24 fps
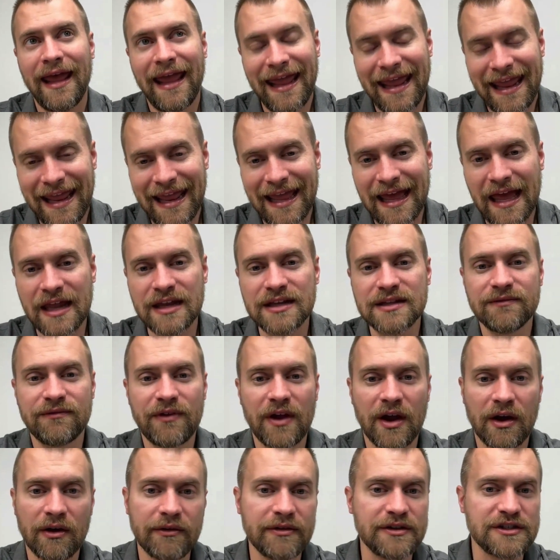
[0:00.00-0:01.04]
and
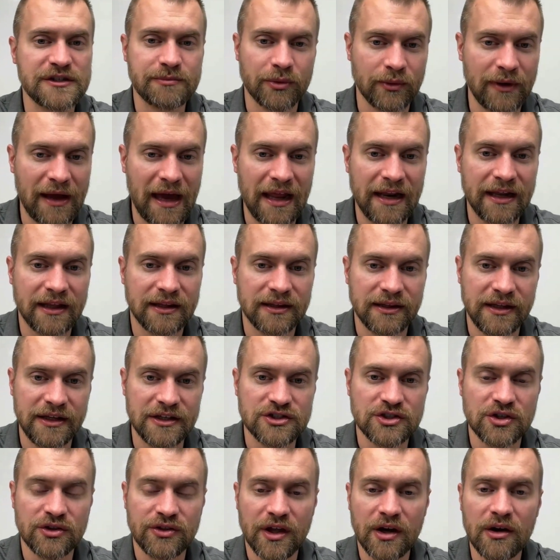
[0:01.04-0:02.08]
very sporadic
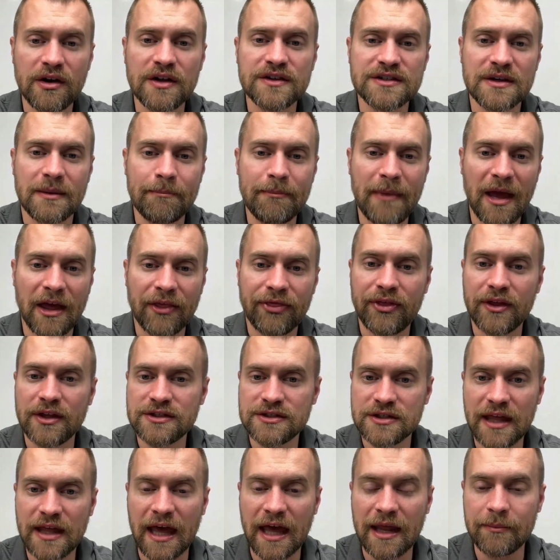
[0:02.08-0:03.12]
leads. So there is a method
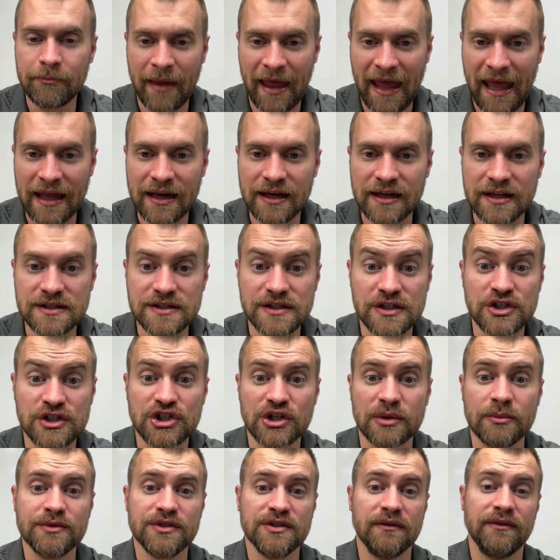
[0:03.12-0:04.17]
to that madness in
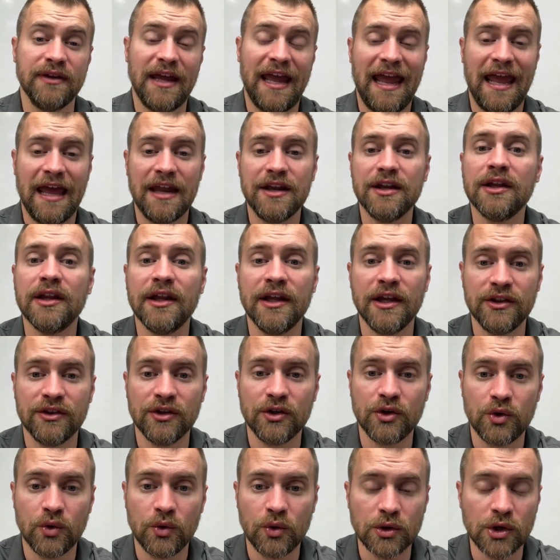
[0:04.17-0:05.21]
terms of handling the
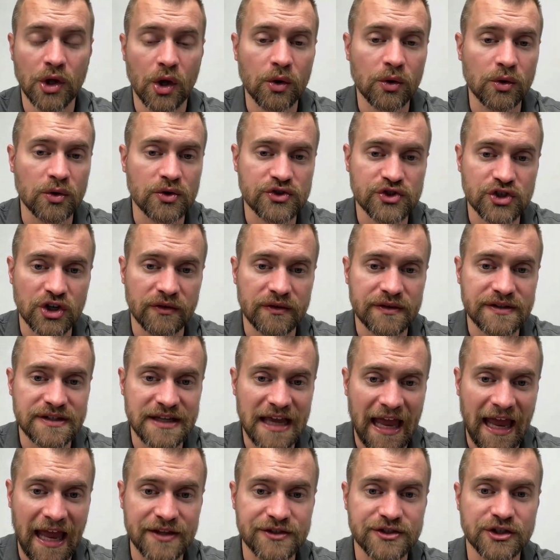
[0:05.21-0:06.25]
Google local service
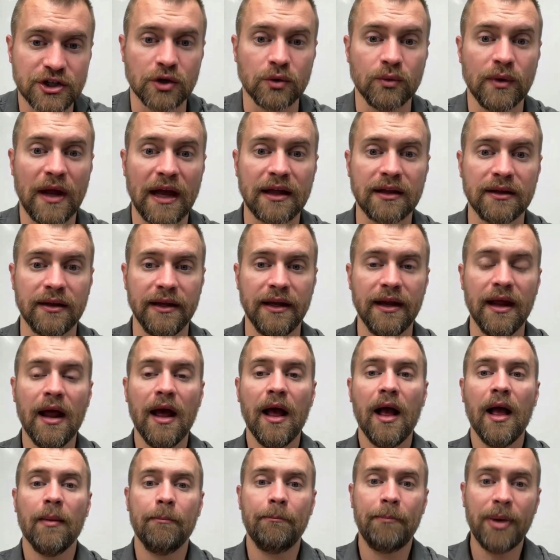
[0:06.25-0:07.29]
ads correctly,
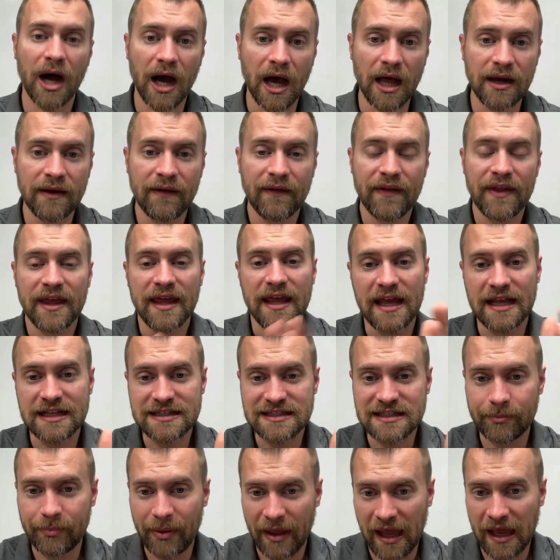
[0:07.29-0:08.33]
but
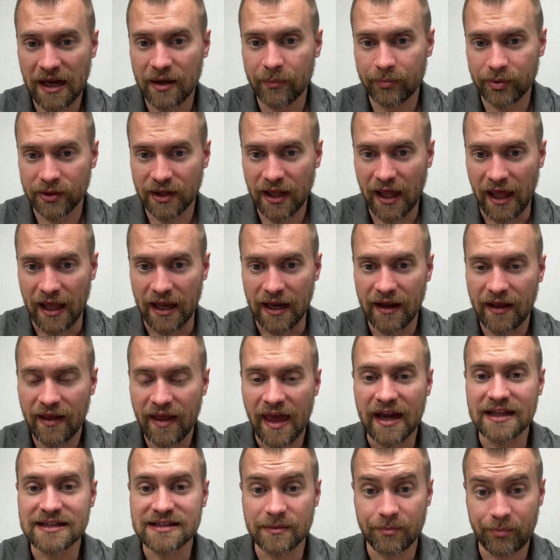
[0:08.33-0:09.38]
it's a pay to play
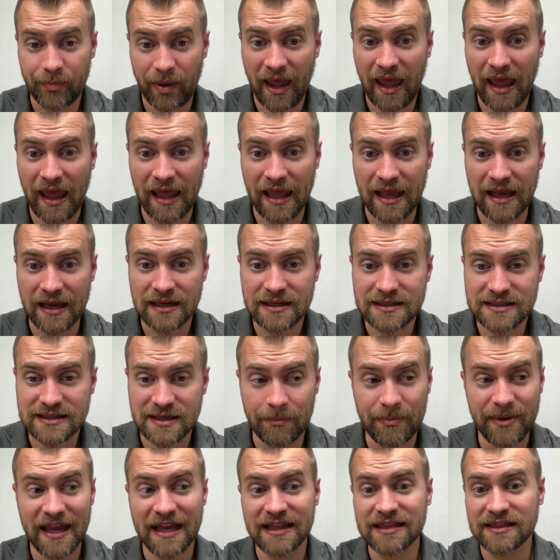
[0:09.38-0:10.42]
and it's a pay to
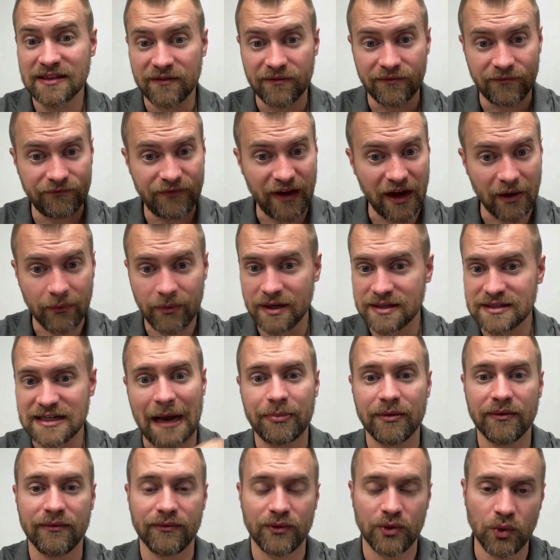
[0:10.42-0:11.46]
be at the very
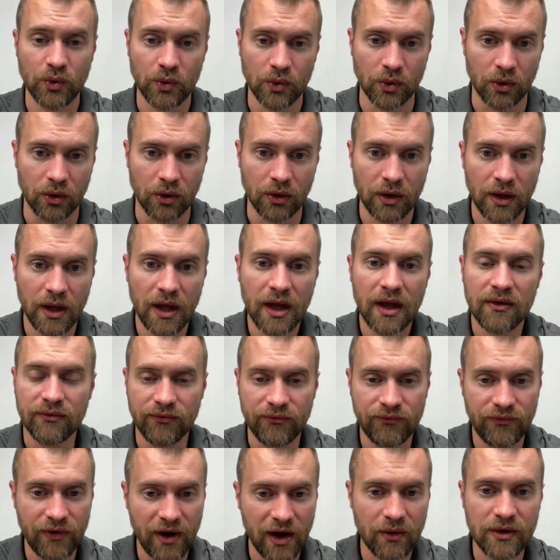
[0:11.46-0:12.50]
top of Google.
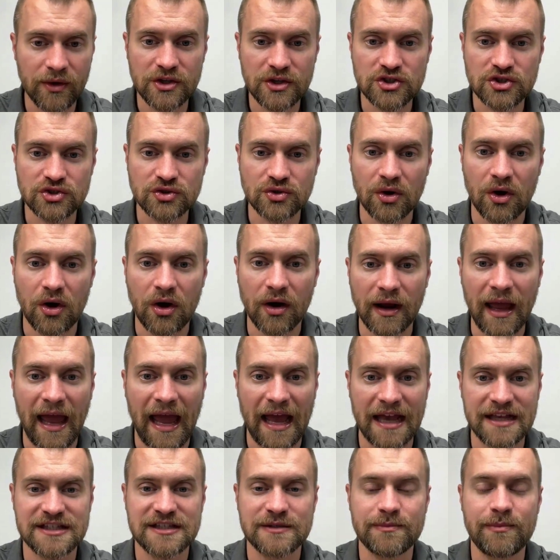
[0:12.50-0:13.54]
Very strong
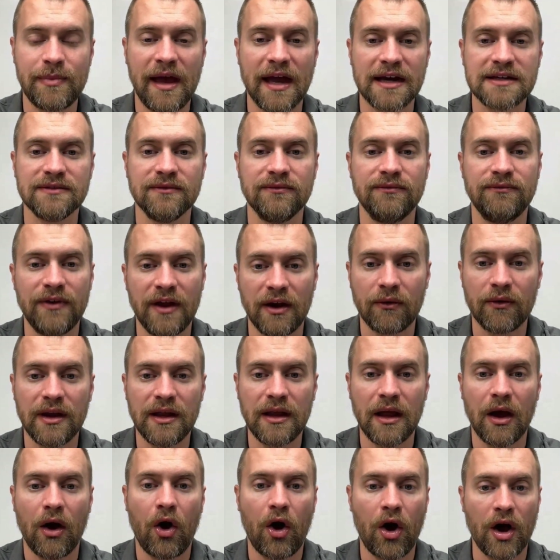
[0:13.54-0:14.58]
aspect,
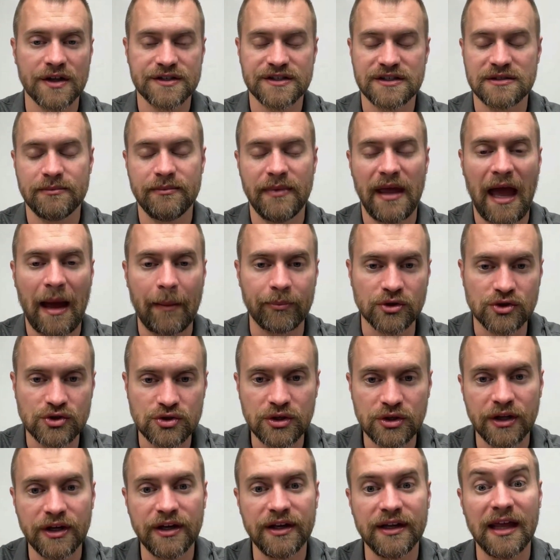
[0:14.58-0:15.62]
very awesome
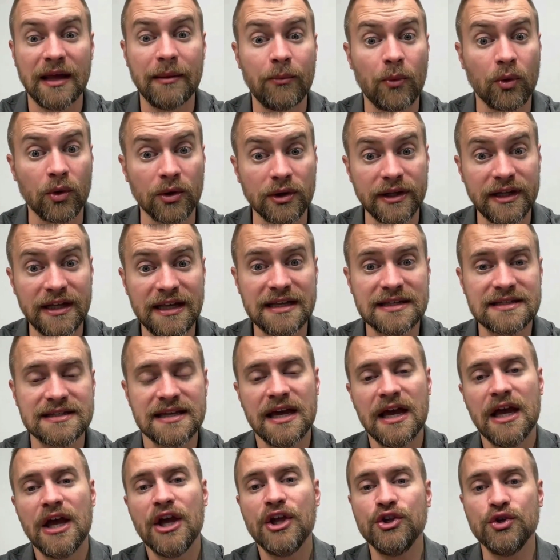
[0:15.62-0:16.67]
opportunity to get more leads.
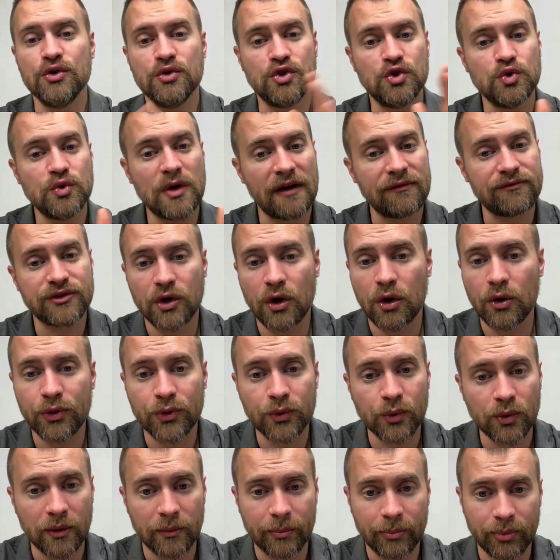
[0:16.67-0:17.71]
You do have to go
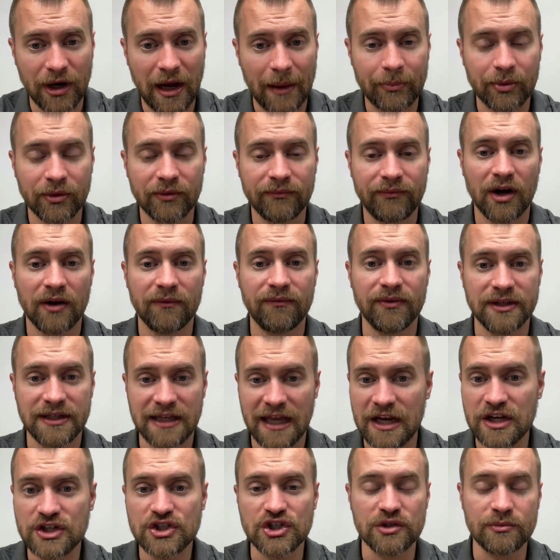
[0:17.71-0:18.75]
through a proper
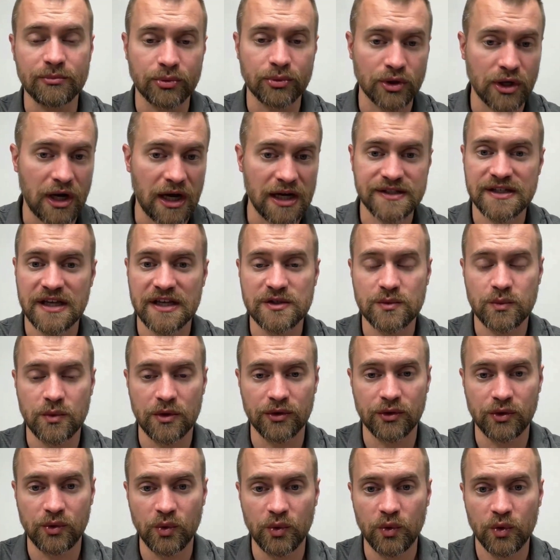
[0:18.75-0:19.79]
verification process
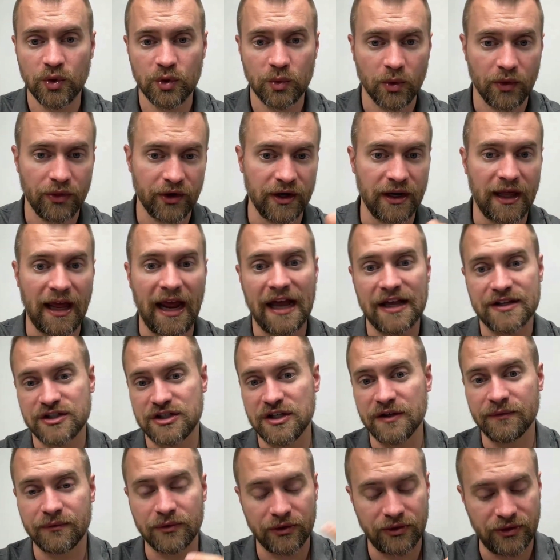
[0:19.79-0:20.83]
with Google where they're going to
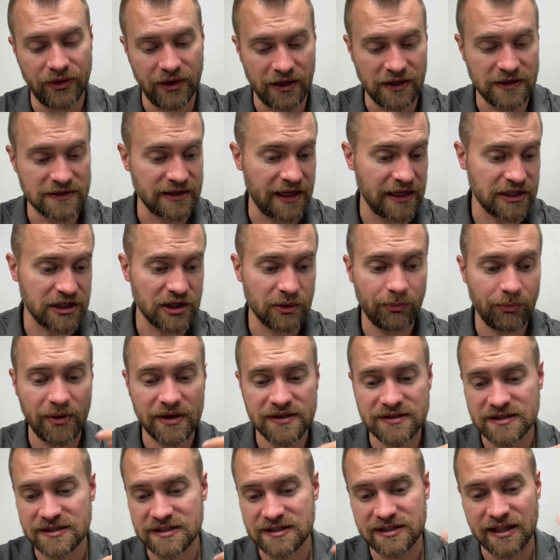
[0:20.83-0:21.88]
ask you for things like your
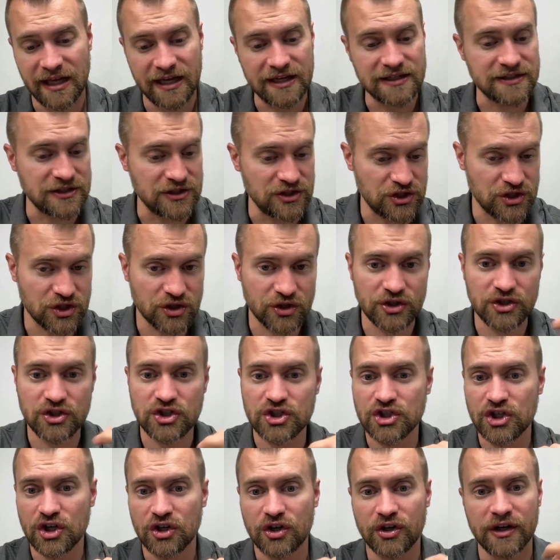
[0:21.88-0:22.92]
business license, your
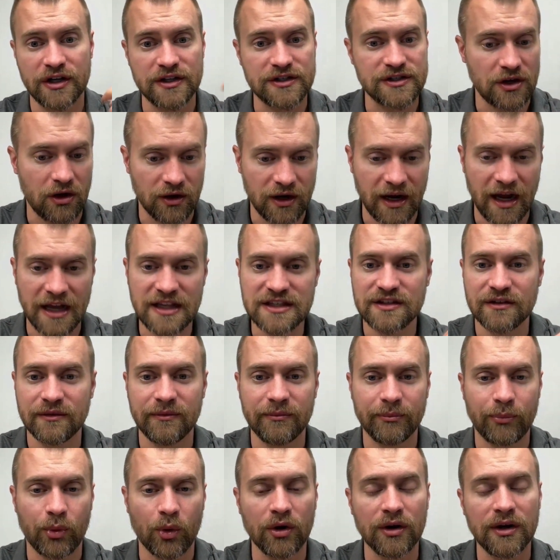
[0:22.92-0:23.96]
insurance, all kinds of
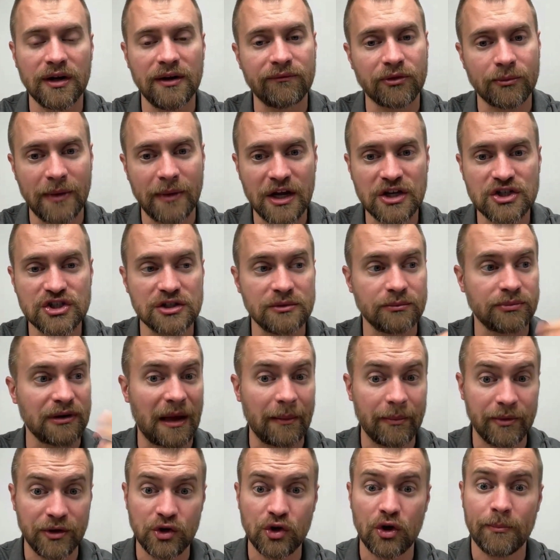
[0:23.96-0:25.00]
important information,
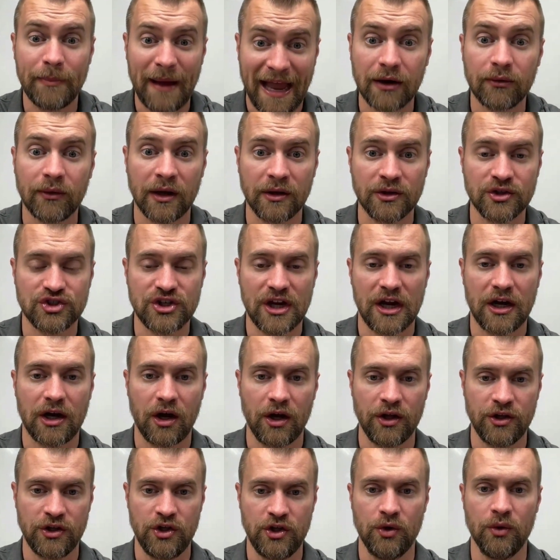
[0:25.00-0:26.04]
probably do a background check
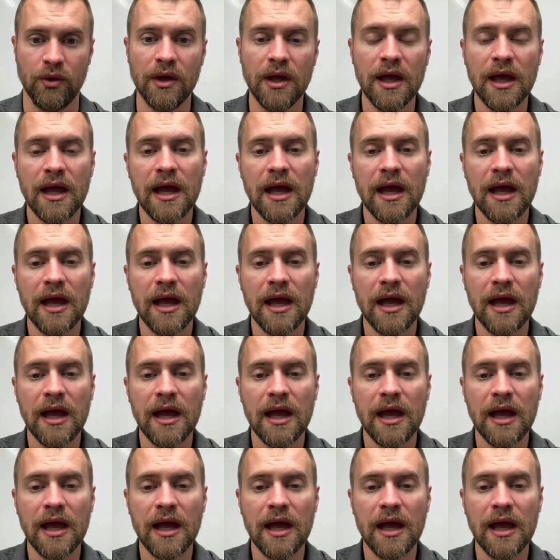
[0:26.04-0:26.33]
on you.